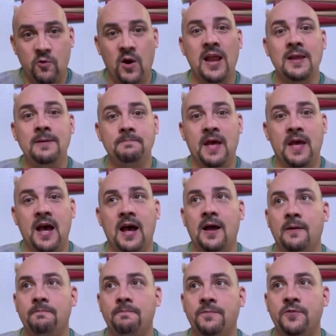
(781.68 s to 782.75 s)
right?
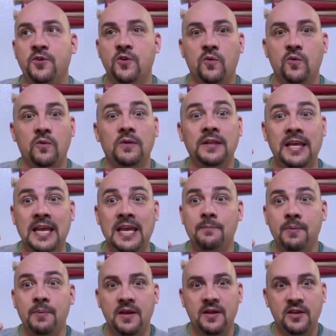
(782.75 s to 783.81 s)
To
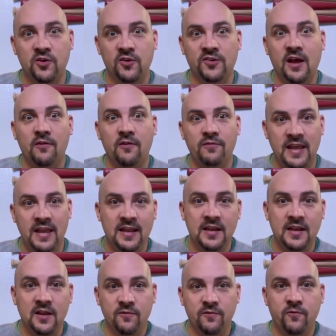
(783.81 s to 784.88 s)
keep yourself
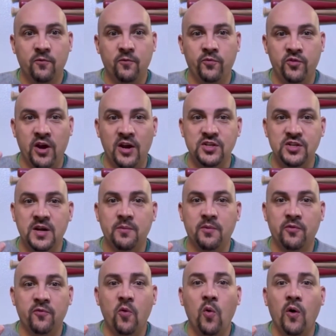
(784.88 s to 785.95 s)
in strategy
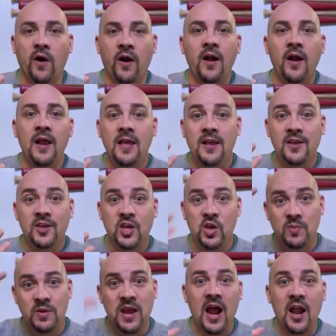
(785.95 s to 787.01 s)
number four,
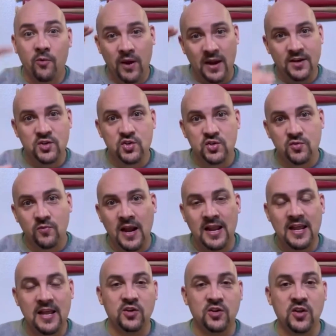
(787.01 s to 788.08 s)
QBI range,
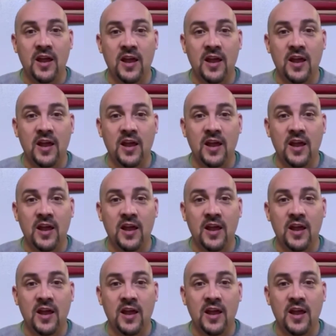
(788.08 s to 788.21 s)
right?